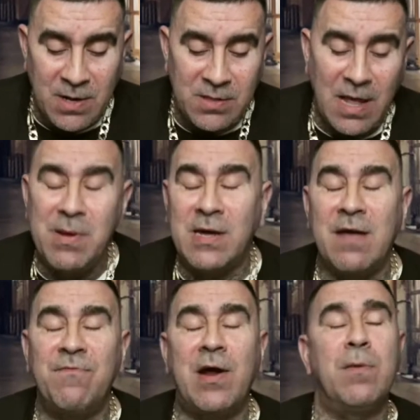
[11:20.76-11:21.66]
They
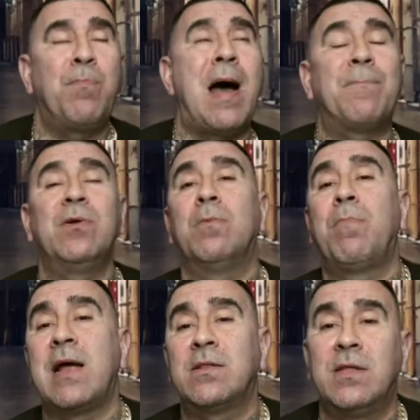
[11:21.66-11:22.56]
became very popular
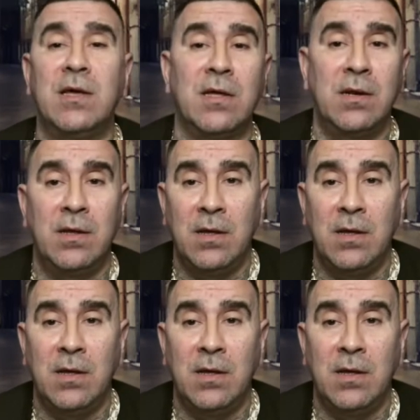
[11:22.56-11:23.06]
back then.